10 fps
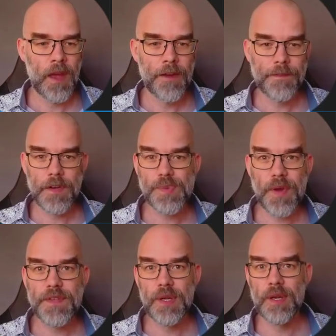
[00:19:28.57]
First, we have
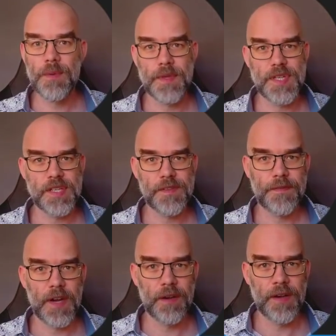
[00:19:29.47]
to load the JSON
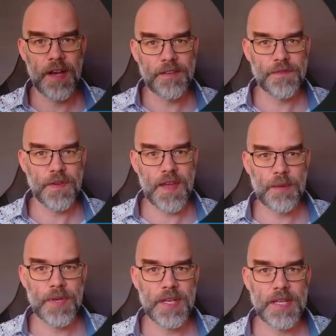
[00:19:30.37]
file, and for that
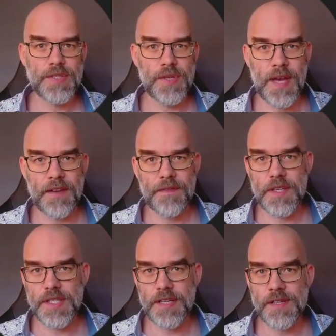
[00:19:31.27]
we need to have the
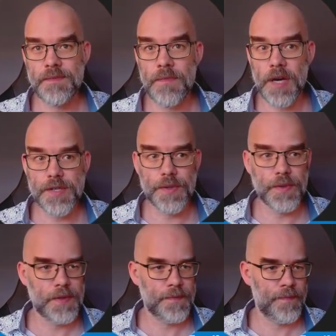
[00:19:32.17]
JSON module.
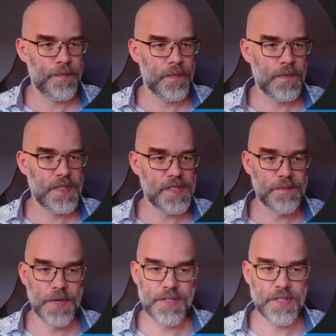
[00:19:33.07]
This is
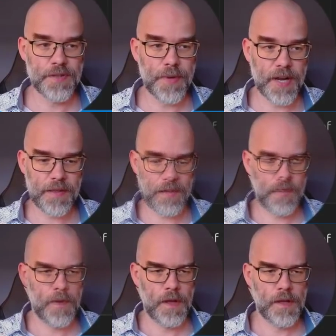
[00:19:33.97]
built into Python,
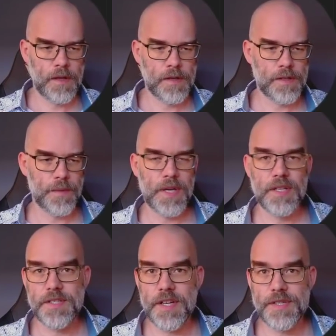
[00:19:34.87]
so we can
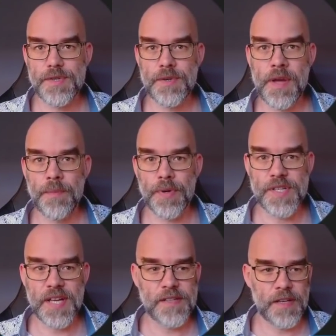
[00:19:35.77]
just do import
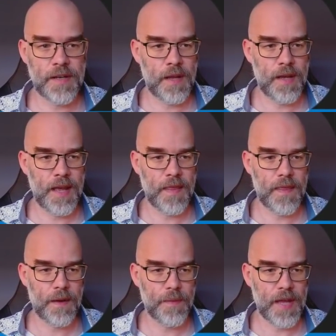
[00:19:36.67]
JSON, and
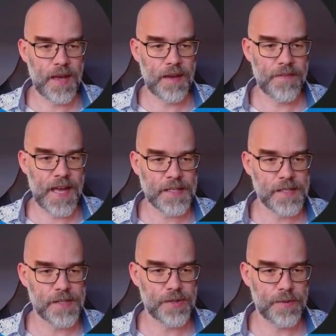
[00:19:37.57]
then we have
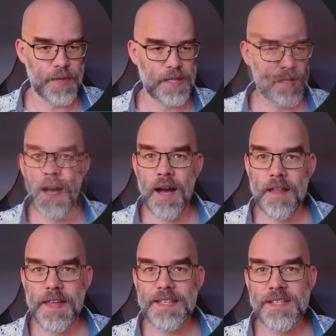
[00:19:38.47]
access to it. I
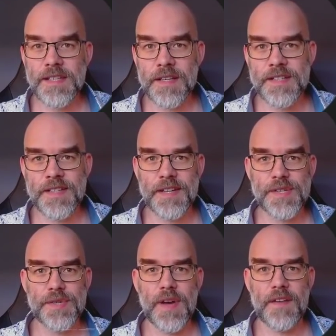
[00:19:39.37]
think it's a nice touch
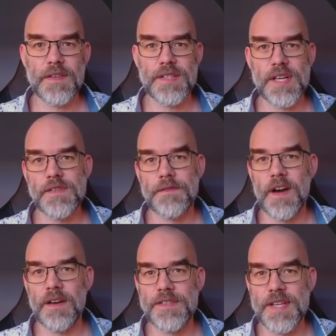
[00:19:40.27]
to have the JSON
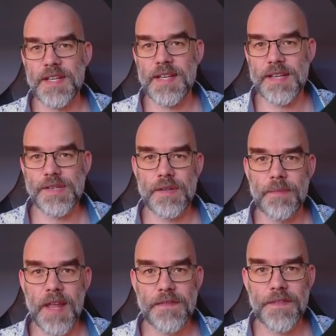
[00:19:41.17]
file sitting next to the
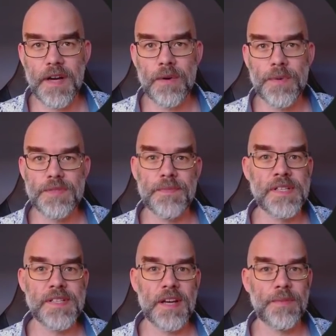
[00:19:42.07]
blend file, which means
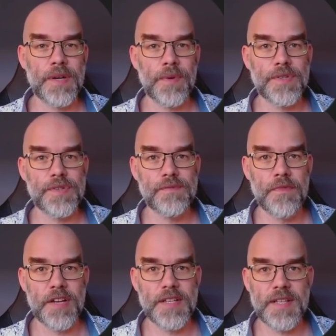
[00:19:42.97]
that we want to
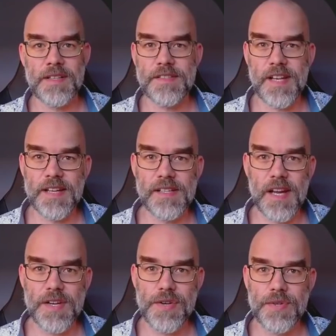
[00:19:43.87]
write it in
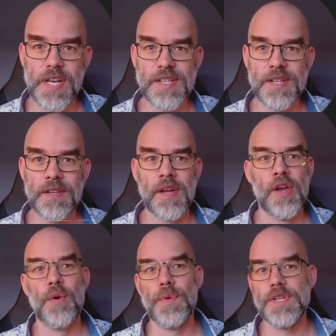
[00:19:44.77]
// notation,
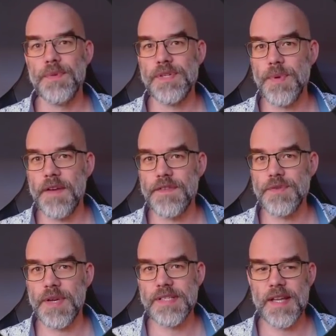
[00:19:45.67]
which means we have to
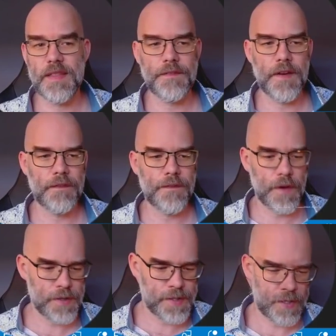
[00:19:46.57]
translate the file
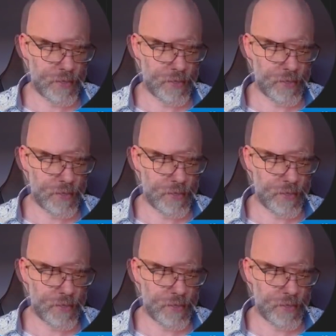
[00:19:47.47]
first.